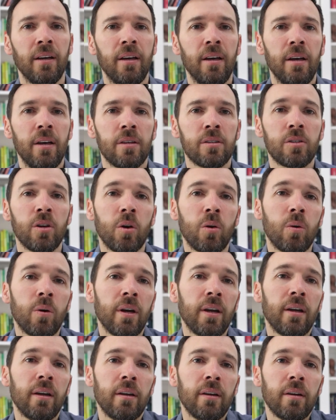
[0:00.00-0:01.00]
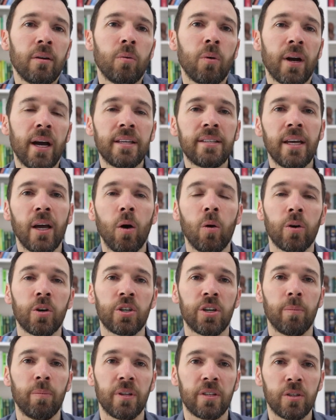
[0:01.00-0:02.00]
So when I say
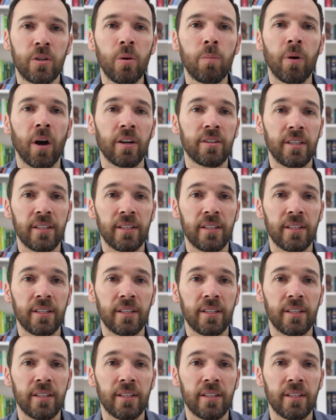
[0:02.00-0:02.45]
ownership, it's two parts.